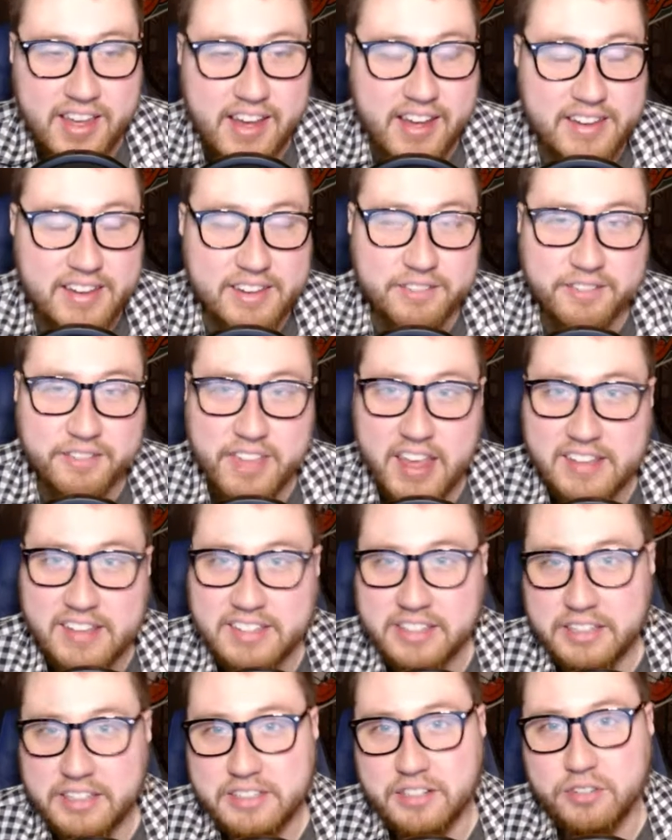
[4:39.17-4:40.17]
in
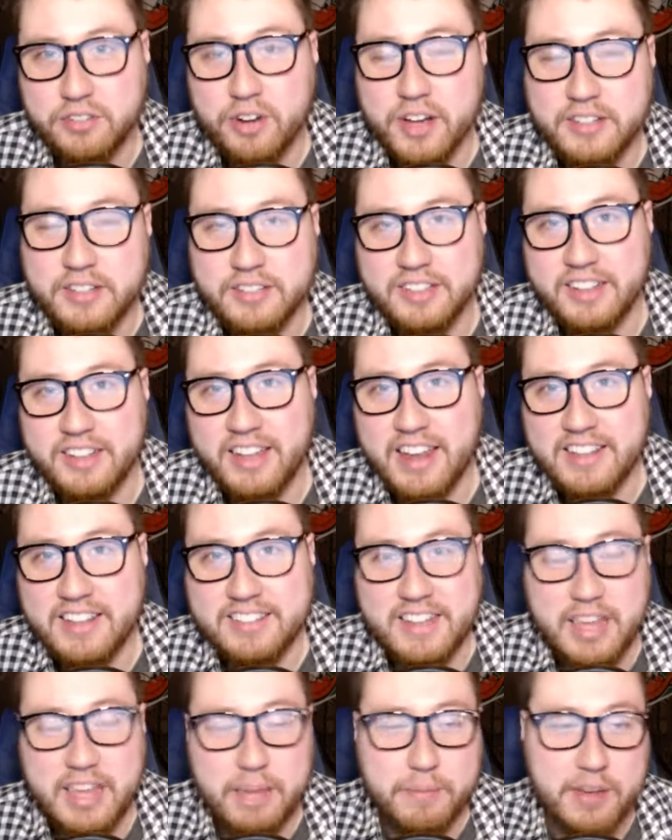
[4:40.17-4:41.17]
fantasy leagues across the
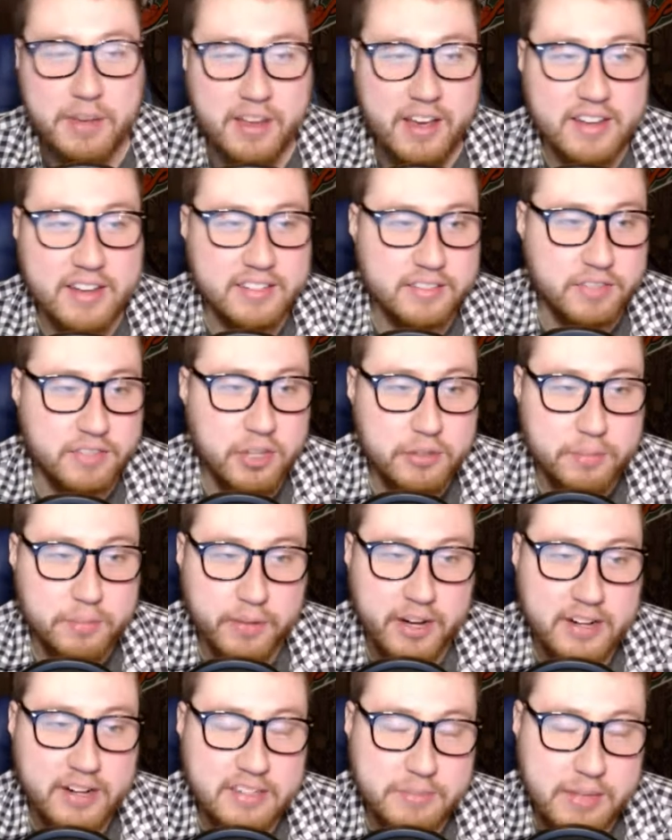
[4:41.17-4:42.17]
landscape because of those
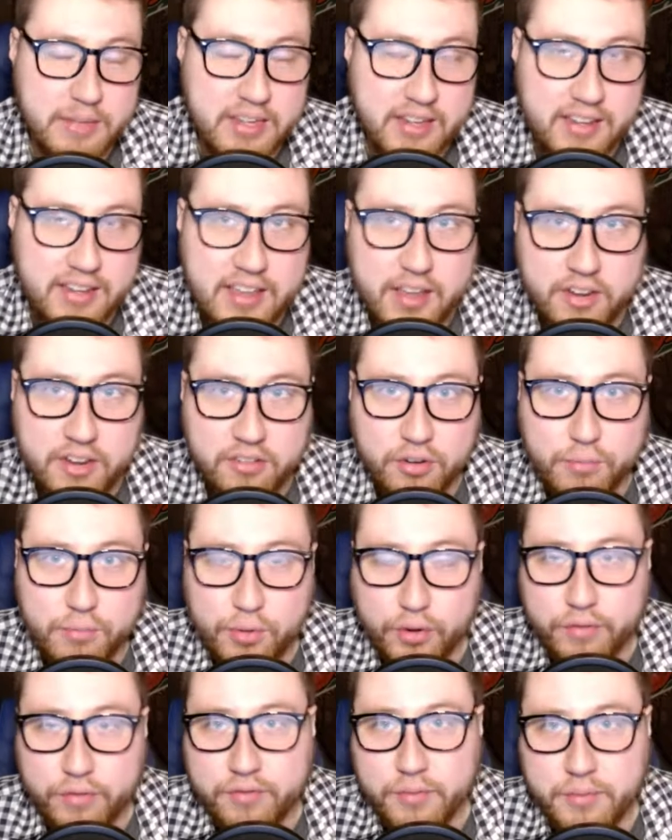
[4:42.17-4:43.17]
players being
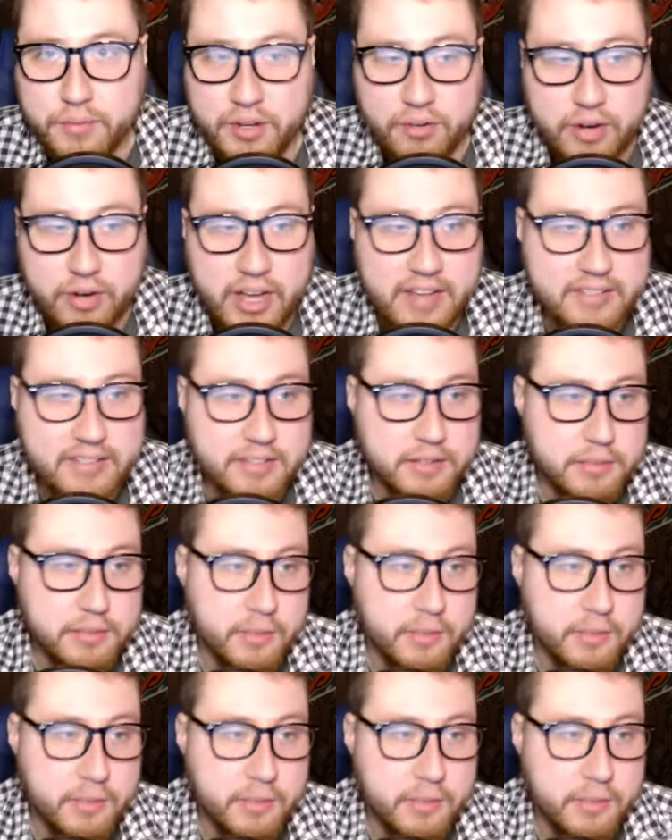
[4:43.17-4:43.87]
removed from their rosters.